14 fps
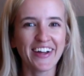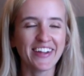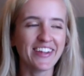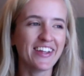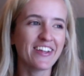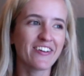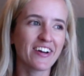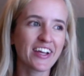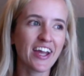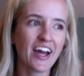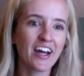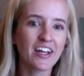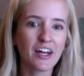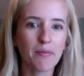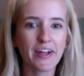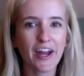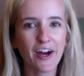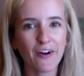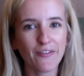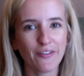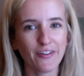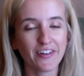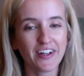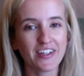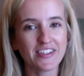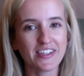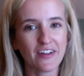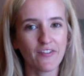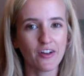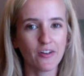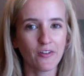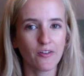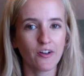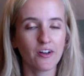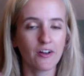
And then they're like, yeah, you gotta be careful because if you